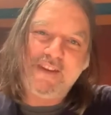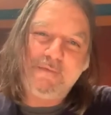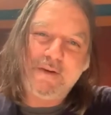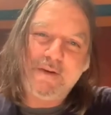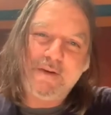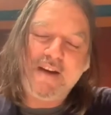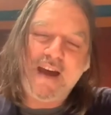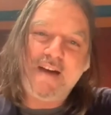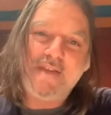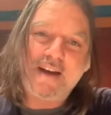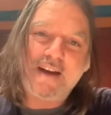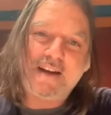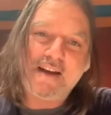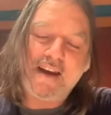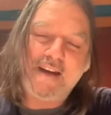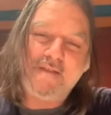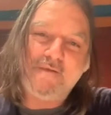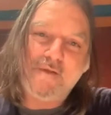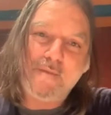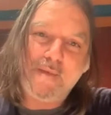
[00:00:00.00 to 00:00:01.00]
when you have that
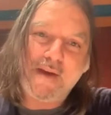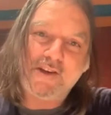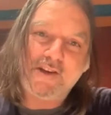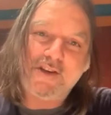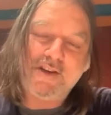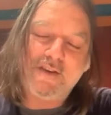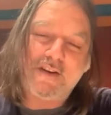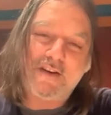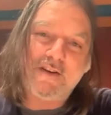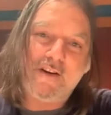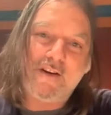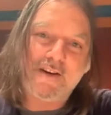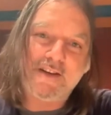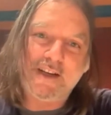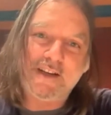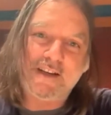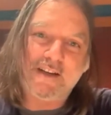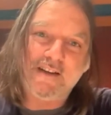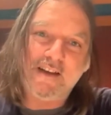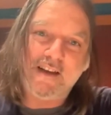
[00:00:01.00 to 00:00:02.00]
kind of information, you can
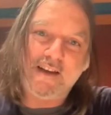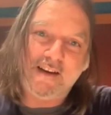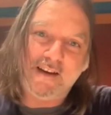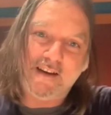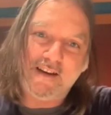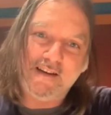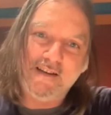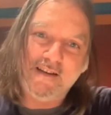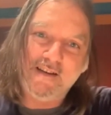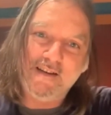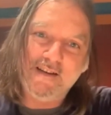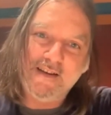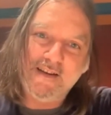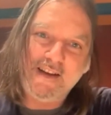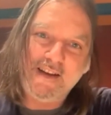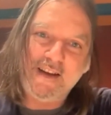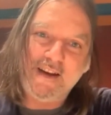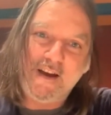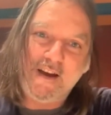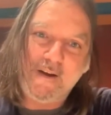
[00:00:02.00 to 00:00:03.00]
articulate it,
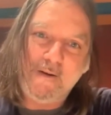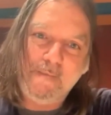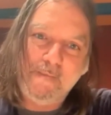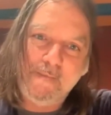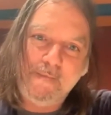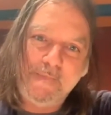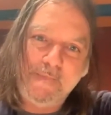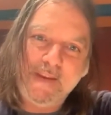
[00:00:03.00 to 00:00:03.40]
you know,